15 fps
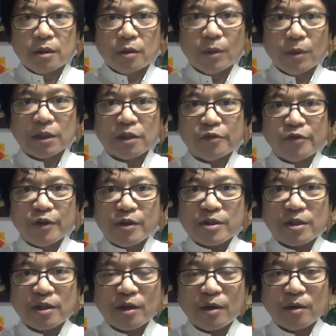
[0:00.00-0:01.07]
What governs
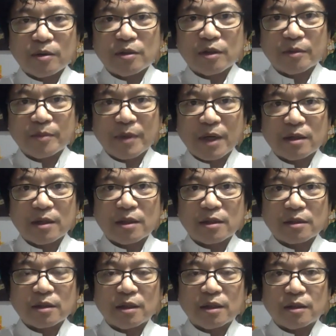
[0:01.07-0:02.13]
the code of
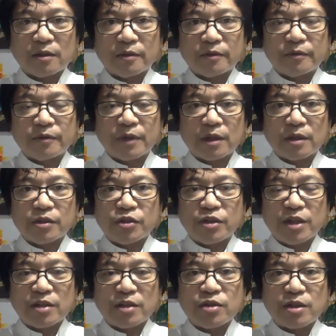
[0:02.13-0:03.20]
conduct of
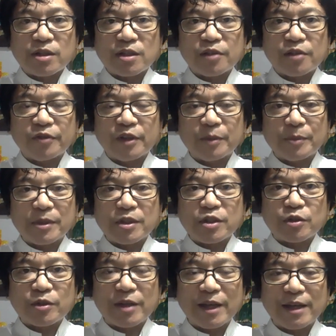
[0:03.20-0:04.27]
judges in the Philippines
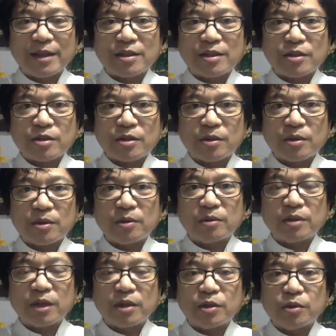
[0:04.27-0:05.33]
today is the
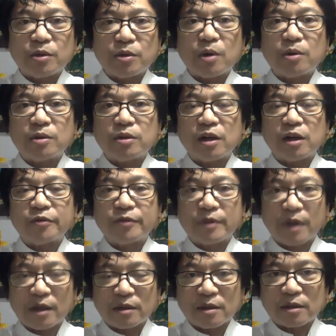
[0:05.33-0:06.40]
so-called the new code of
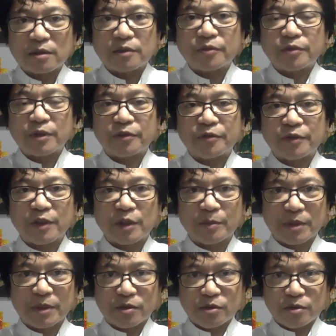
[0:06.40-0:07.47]
conduct for the
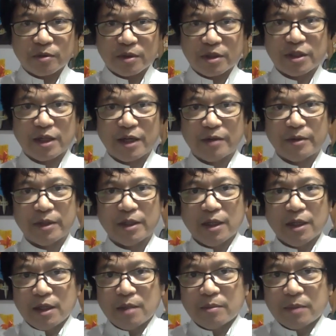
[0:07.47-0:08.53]
Philippine judiciary.
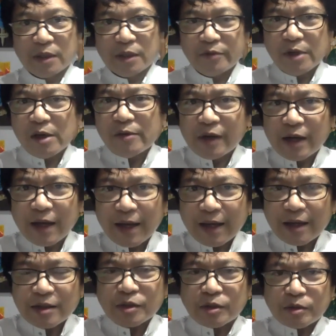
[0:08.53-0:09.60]
But have you ever
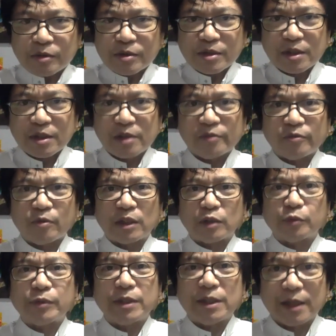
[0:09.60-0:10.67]
asked yourself what
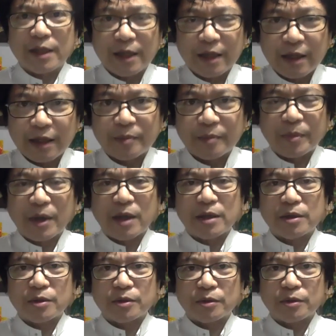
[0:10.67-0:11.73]
we had
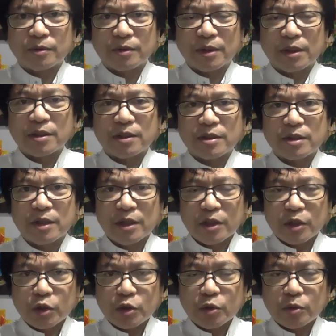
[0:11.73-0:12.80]
prior to this
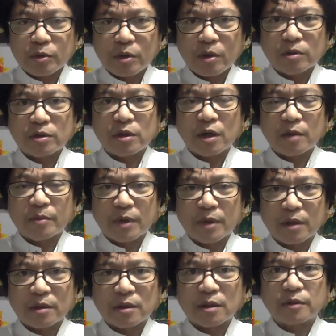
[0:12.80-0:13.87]
new code of
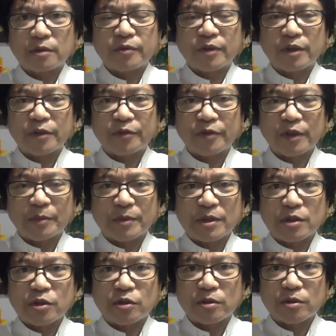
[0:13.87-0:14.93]
conduct for the
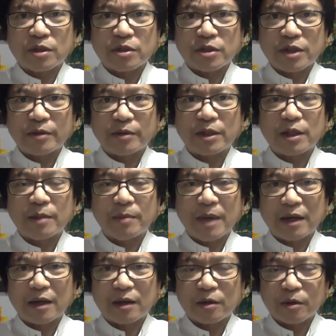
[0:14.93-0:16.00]
Philippine judiciary, the
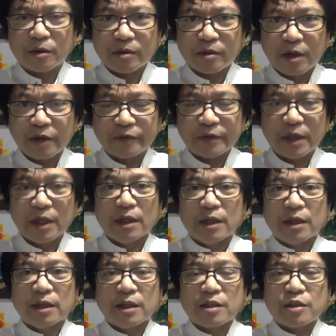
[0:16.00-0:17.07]
Bangalore draft?
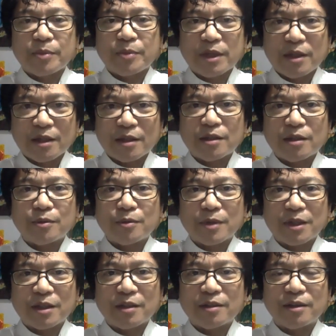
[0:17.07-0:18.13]
Let's begin
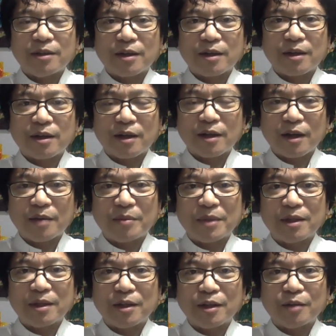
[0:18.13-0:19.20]
with the
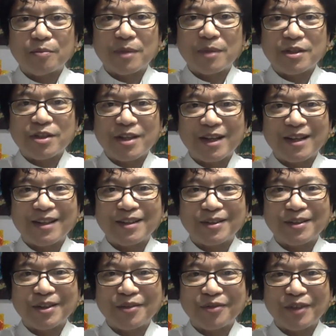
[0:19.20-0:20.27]
coming of Magellan
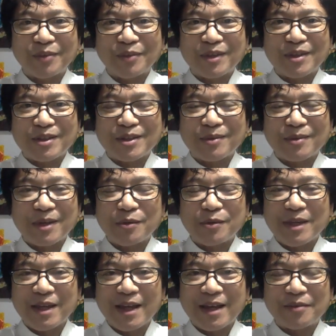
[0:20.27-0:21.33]
to the Philippines. What do
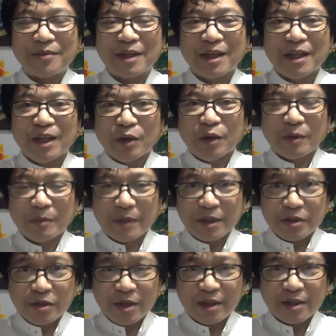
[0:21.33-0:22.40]
we have? When
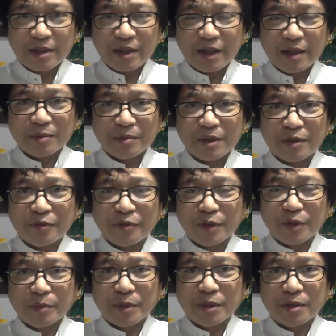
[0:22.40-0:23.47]
Magellan came to the
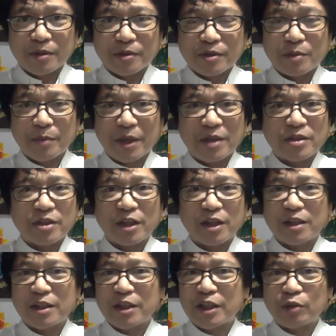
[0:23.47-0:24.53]
Philippines,
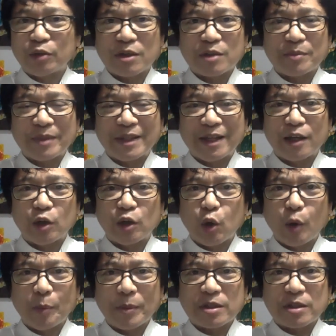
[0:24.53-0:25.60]
basically it was Miguel
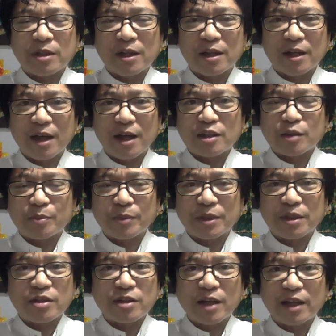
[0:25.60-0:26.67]
Lopez de Legaspi
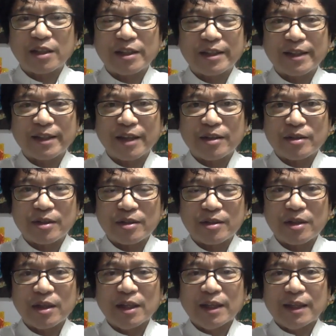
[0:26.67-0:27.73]
deciding
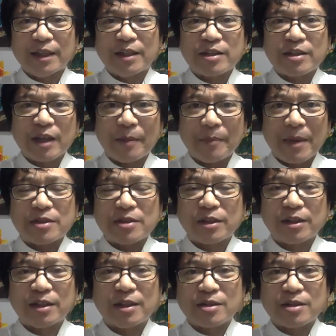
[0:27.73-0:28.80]
cases in his
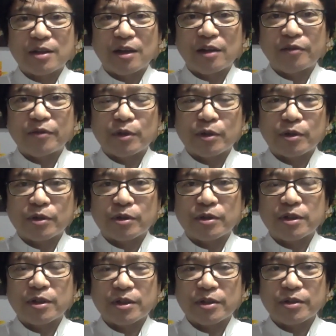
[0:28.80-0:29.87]
capacity as governor
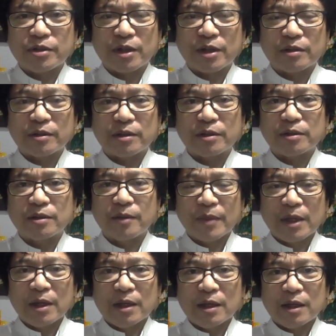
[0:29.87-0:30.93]
general.
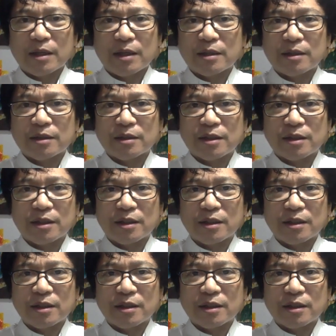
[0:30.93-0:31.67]
And